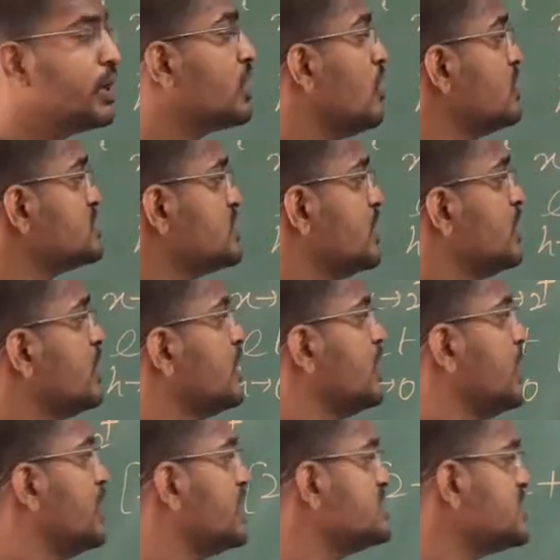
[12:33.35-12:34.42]
because
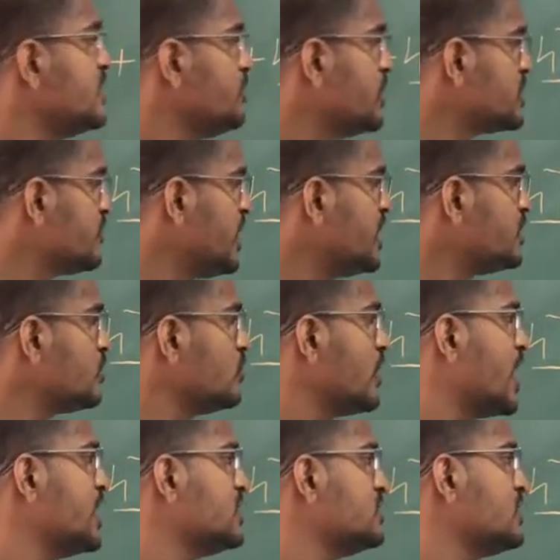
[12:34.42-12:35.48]
it is in between 2
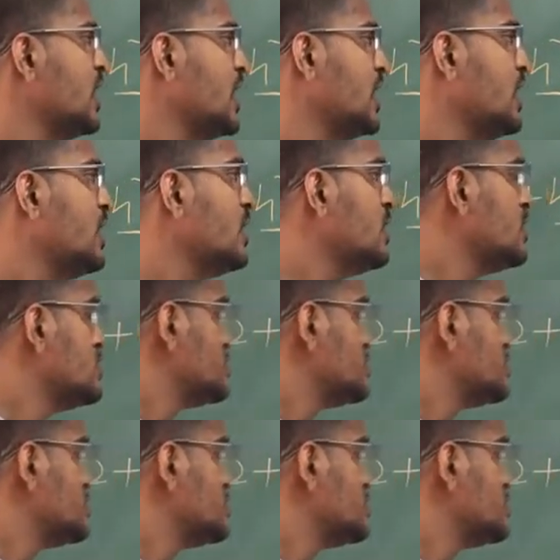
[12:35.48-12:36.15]
and 3.